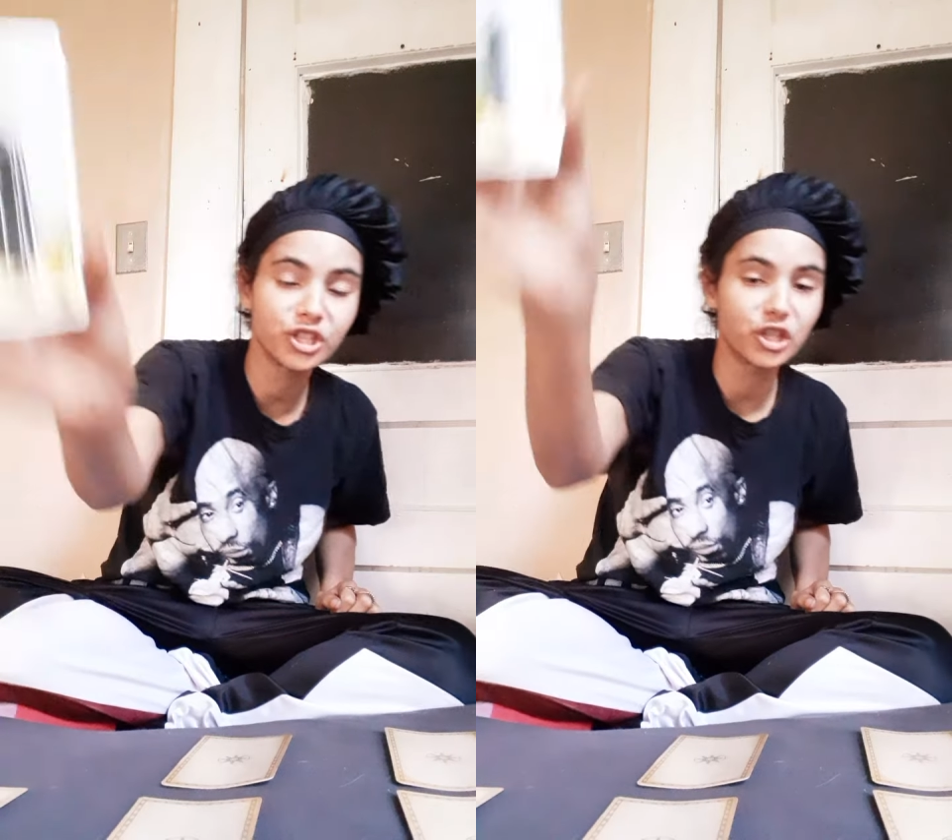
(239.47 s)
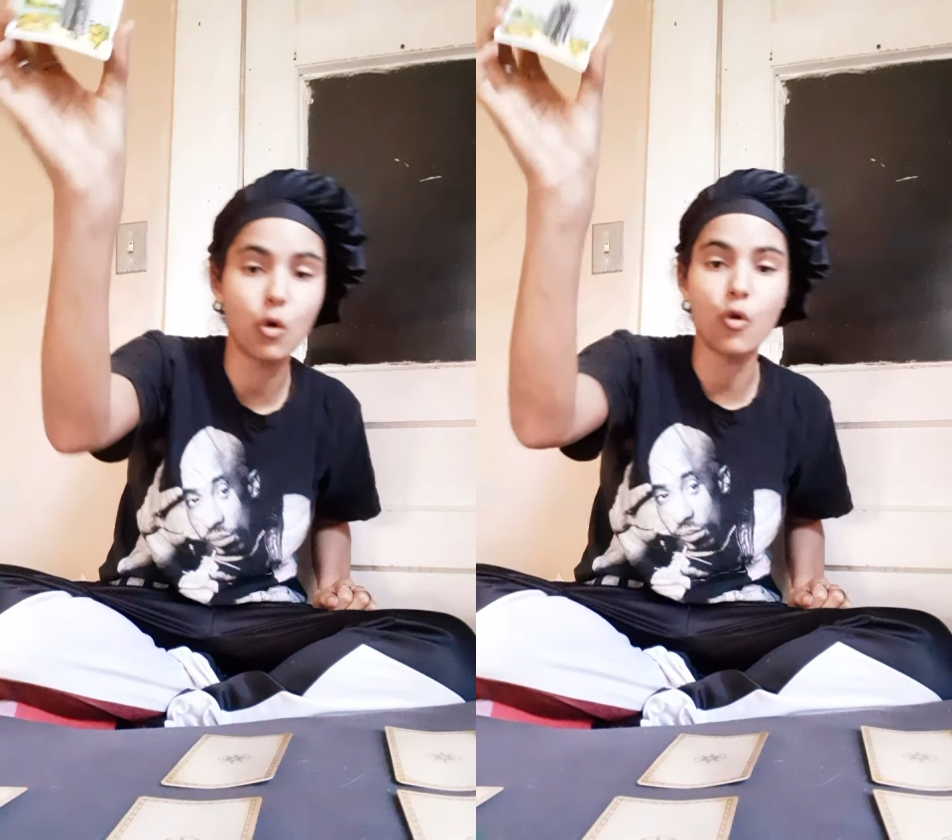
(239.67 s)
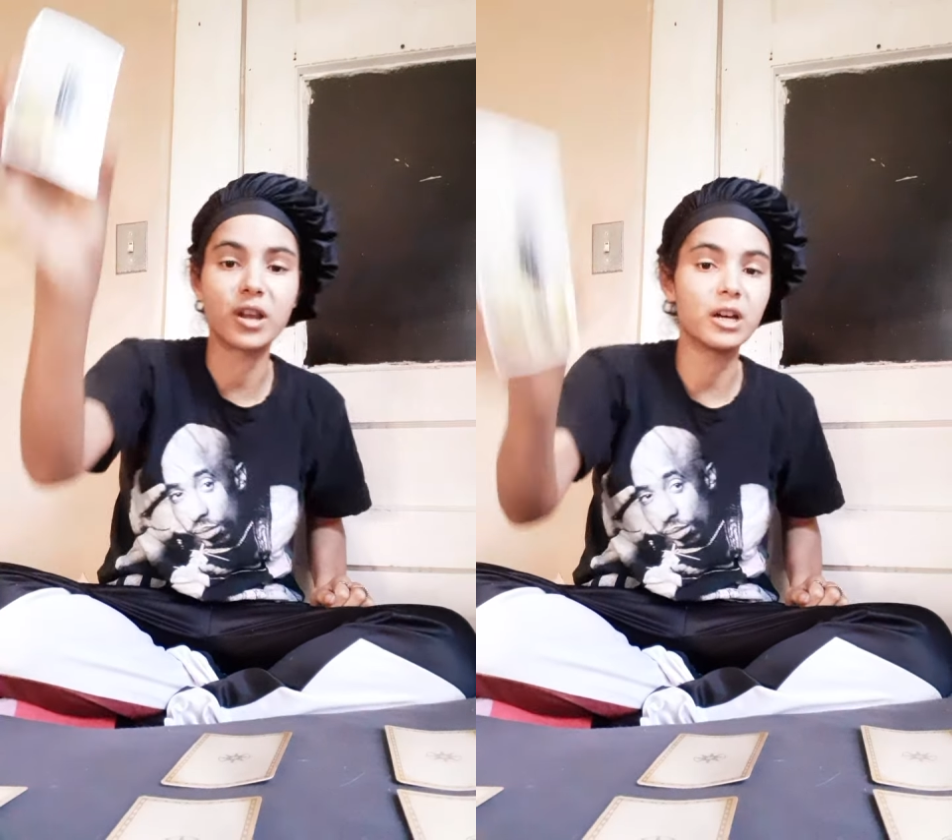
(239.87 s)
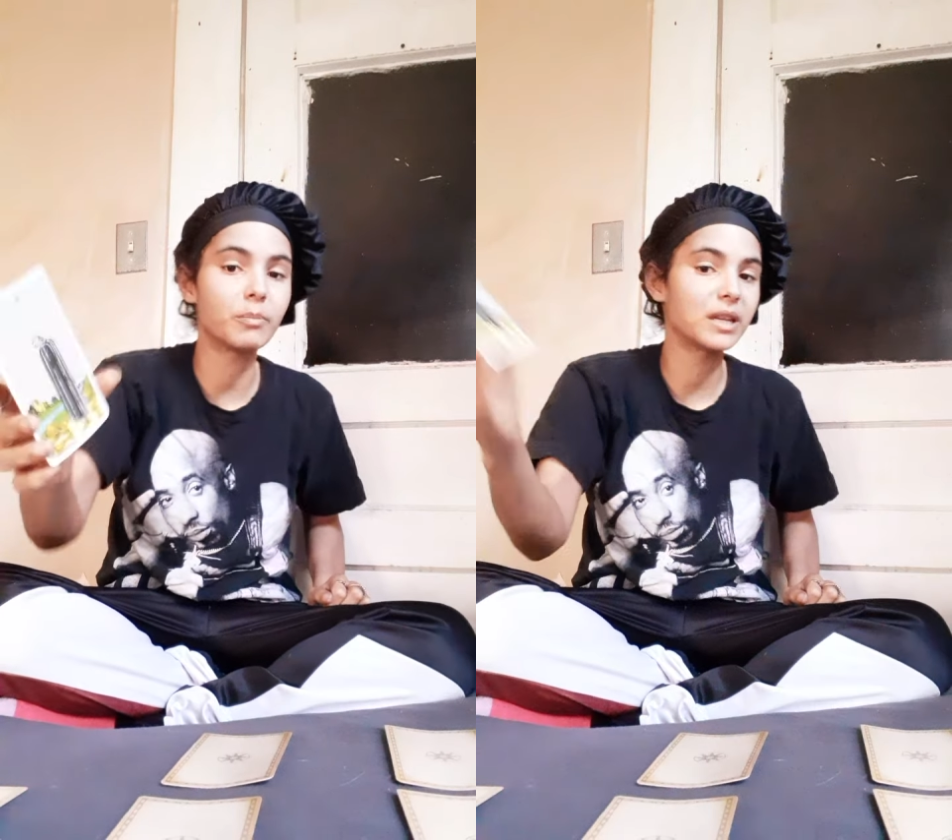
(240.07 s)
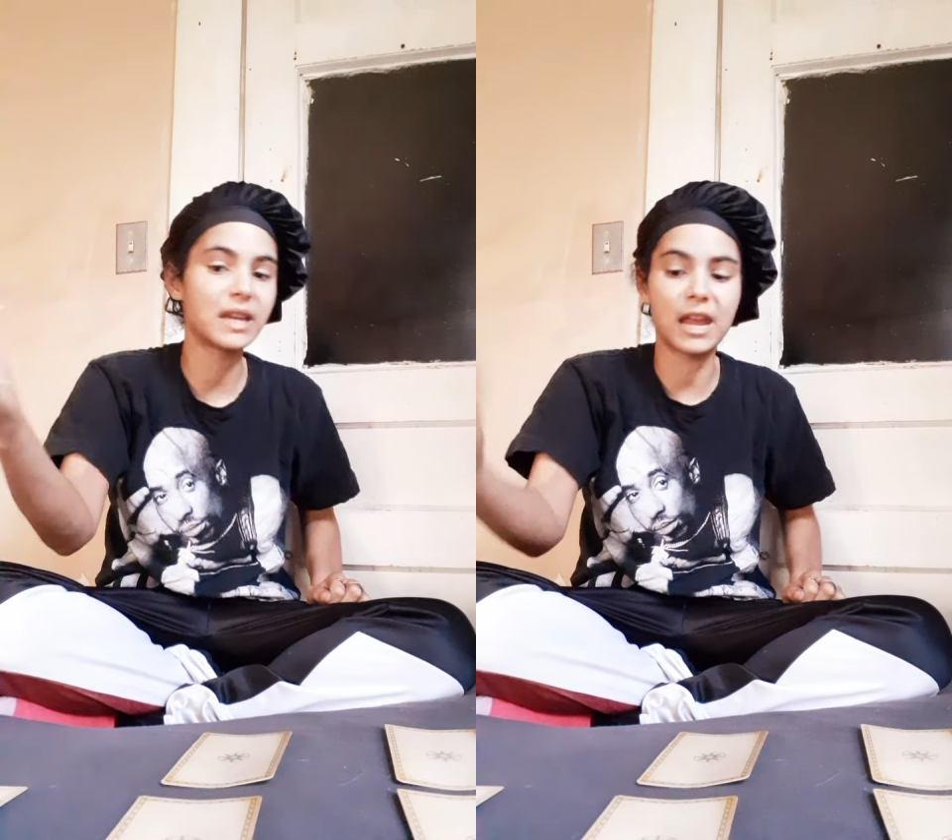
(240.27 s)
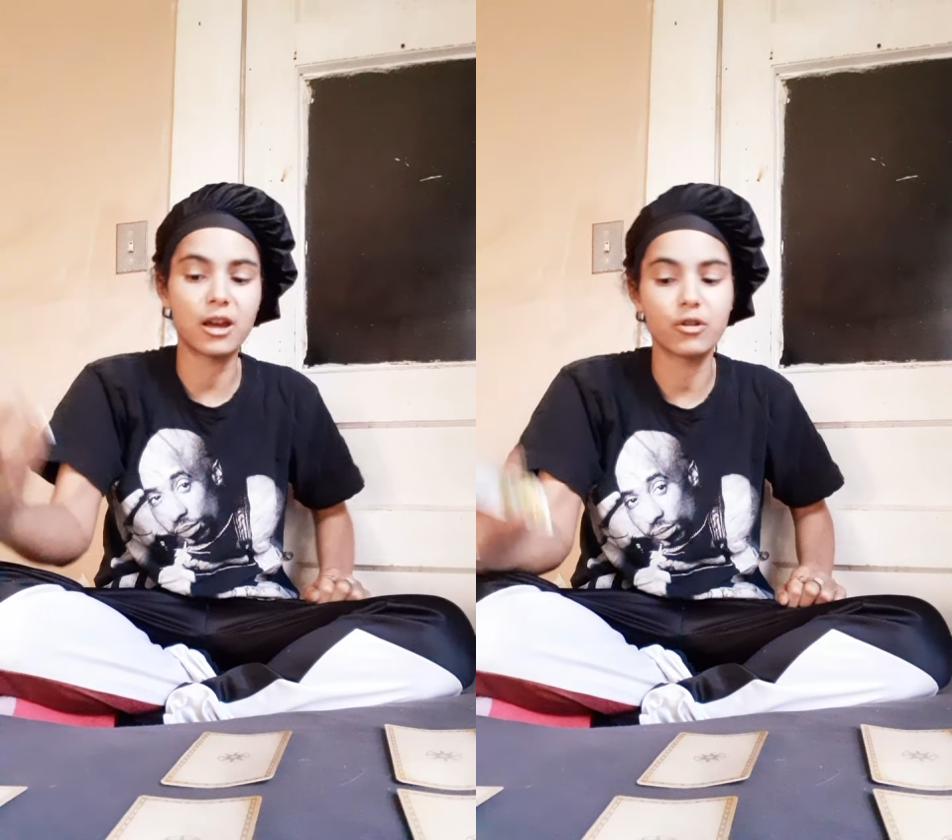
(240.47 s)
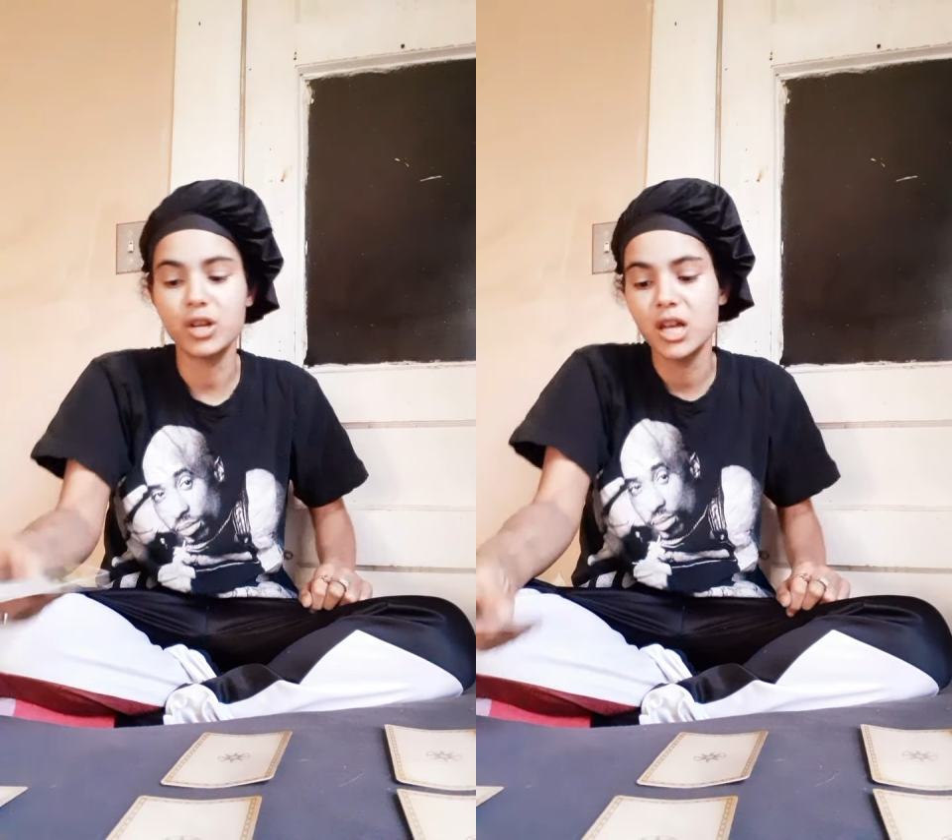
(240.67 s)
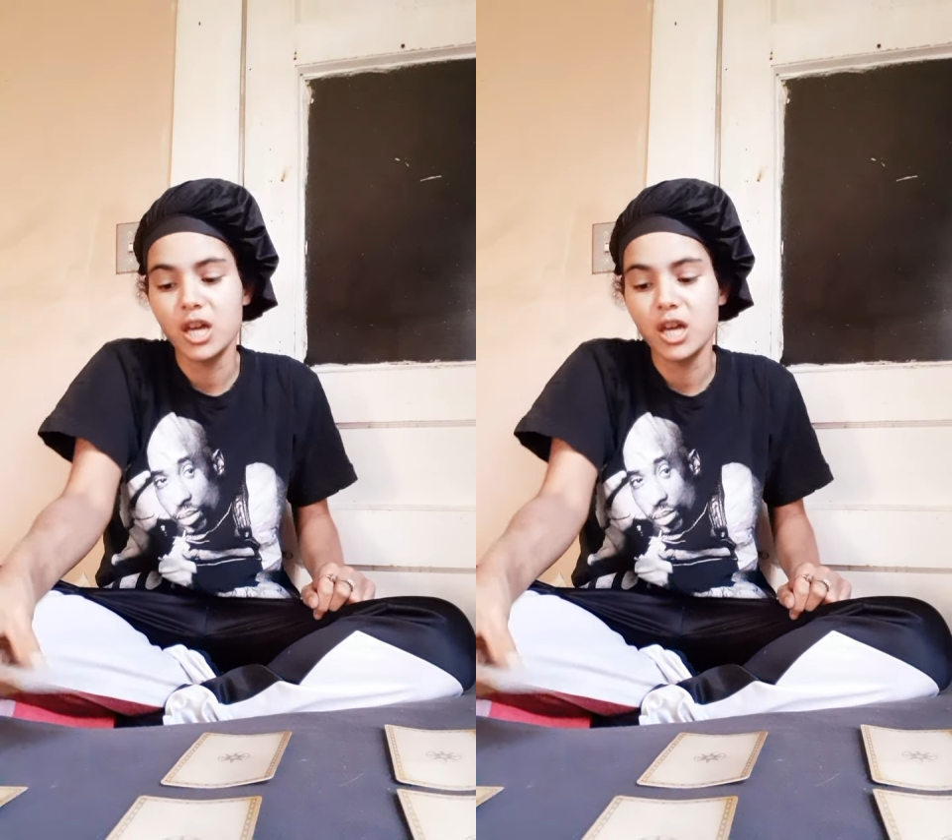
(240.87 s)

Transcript: is going up and down.